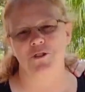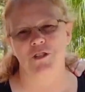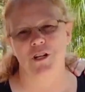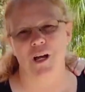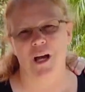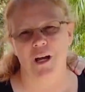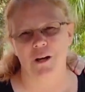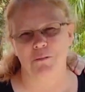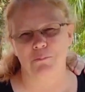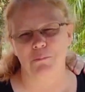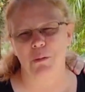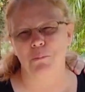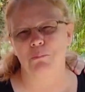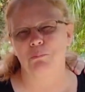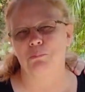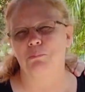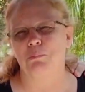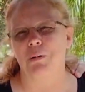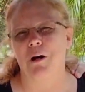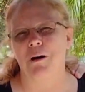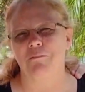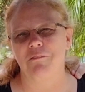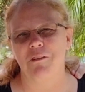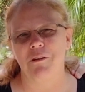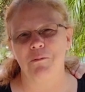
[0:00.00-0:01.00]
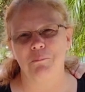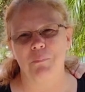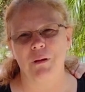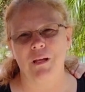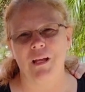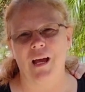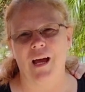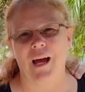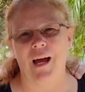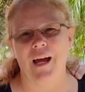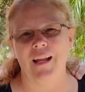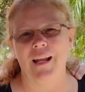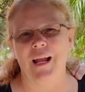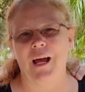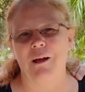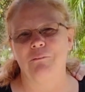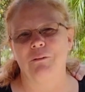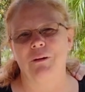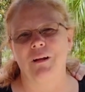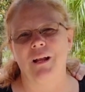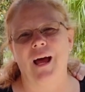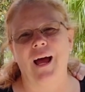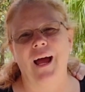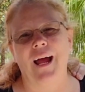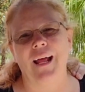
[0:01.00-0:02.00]
job above and beyond. I would
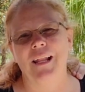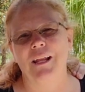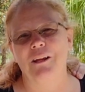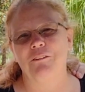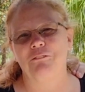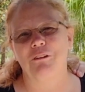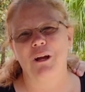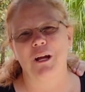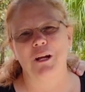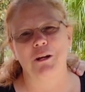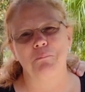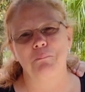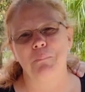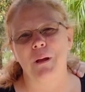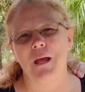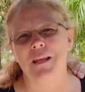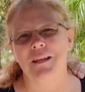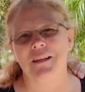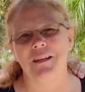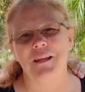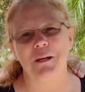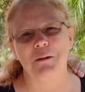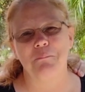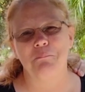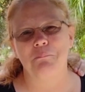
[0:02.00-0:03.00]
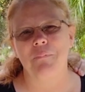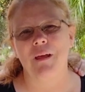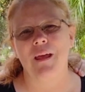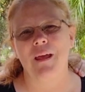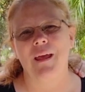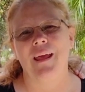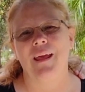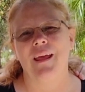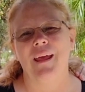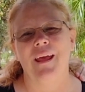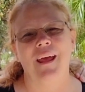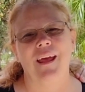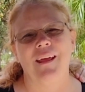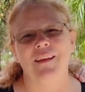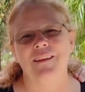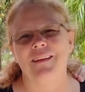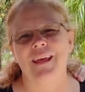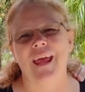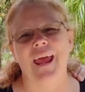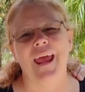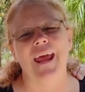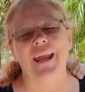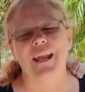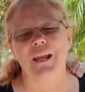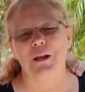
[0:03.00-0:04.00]
highly recommend him to
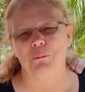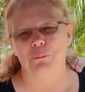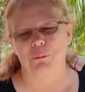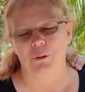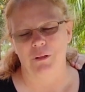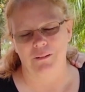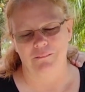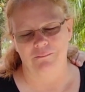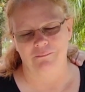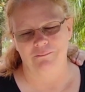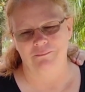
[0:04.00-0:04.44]
anyone.